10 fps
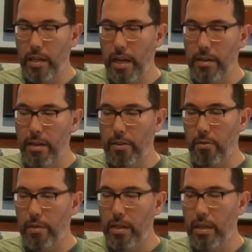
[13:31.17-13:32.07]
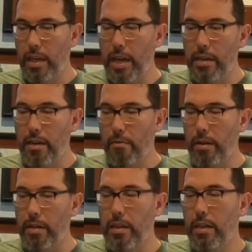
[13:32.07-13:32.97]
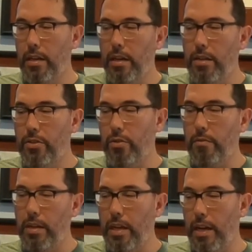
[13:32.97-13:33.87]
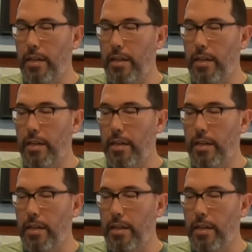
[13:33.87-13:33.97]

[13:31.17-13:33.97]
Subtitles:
and 3 and 1 E